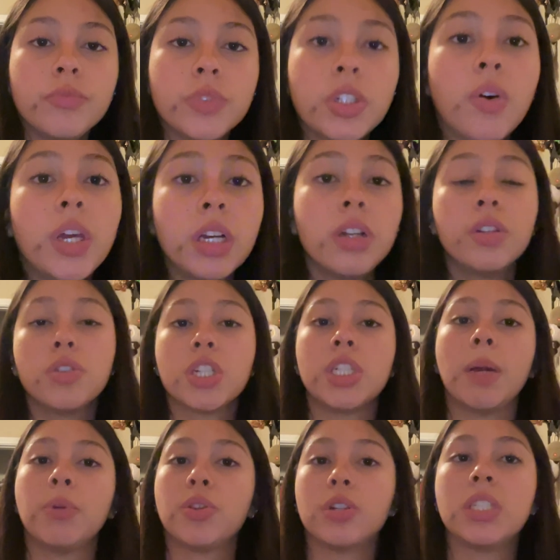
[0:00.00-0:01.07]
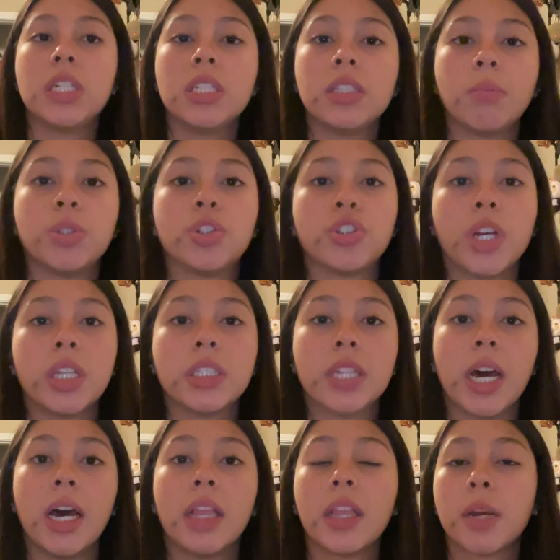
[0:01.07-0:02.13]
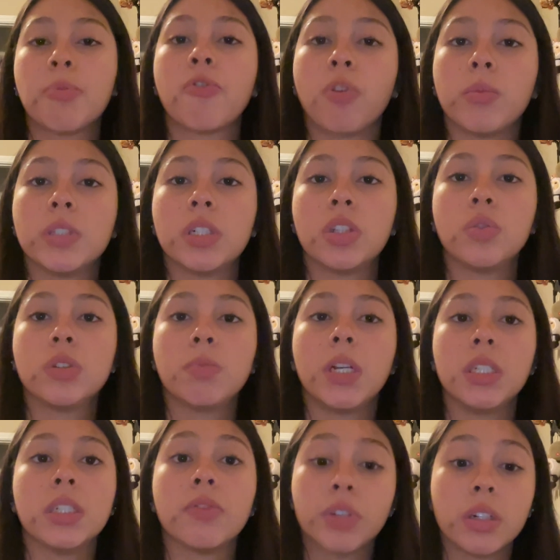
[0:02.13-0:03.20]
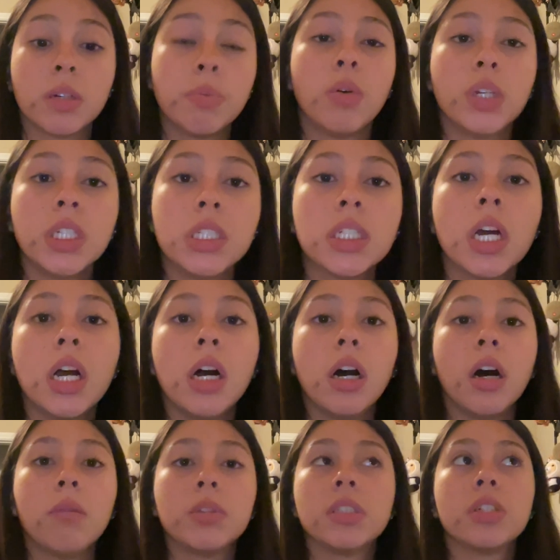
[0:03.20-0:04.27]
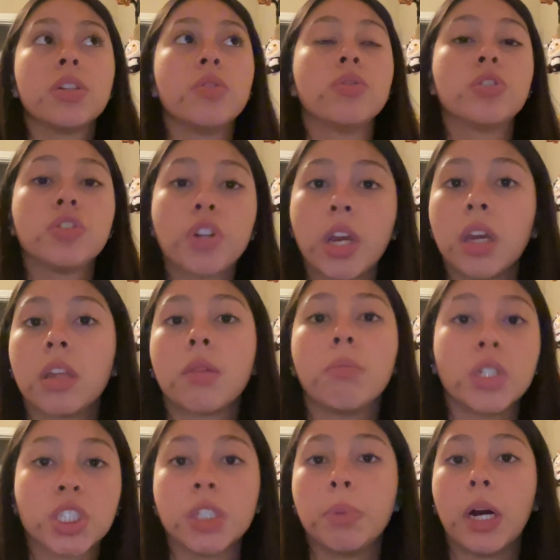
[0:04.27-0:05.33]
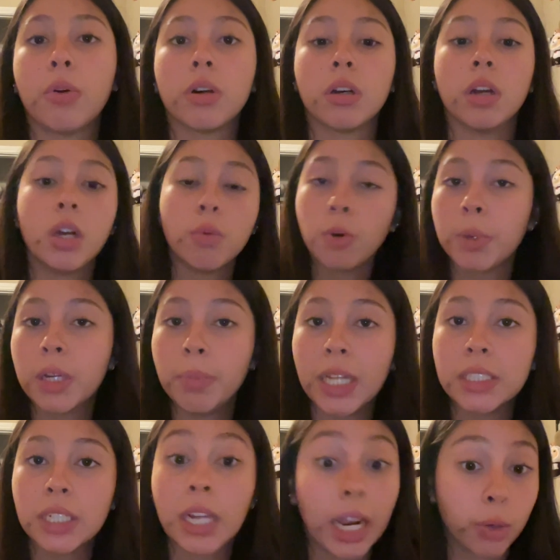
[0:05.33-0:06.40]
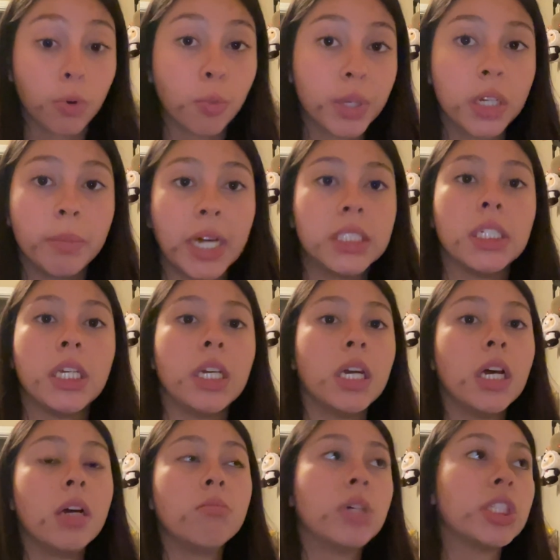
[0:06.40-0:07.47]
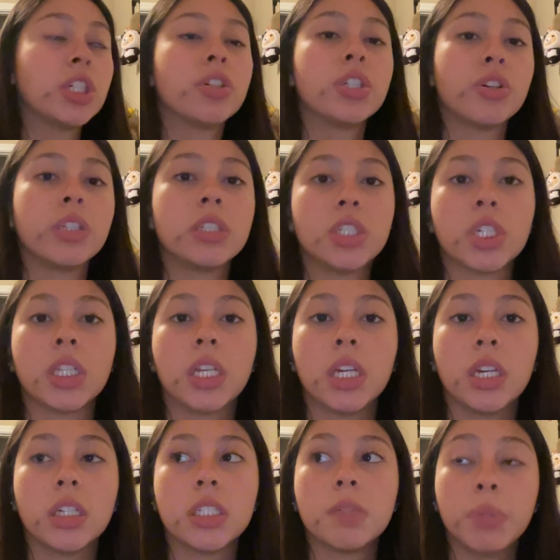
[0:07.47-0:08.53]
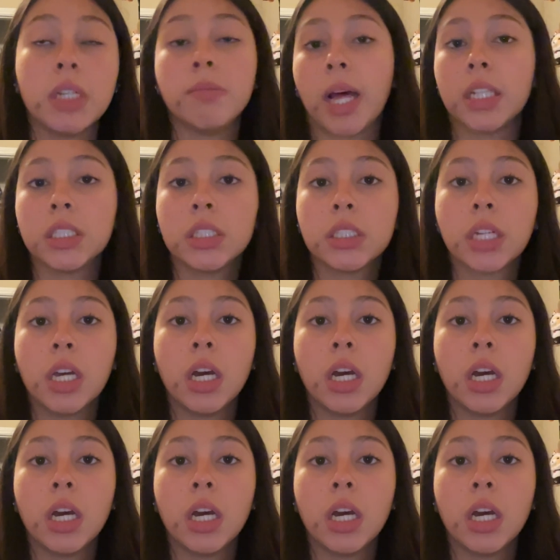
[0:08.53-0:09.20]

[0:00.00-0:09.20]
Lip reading: So in conclusion, chapter 13 demonstrates that athletic performance includes many different components. This includes strength, muscular power, aerobic capacity, anaerobic capacity, muscular endurance, agility, speed, and balance.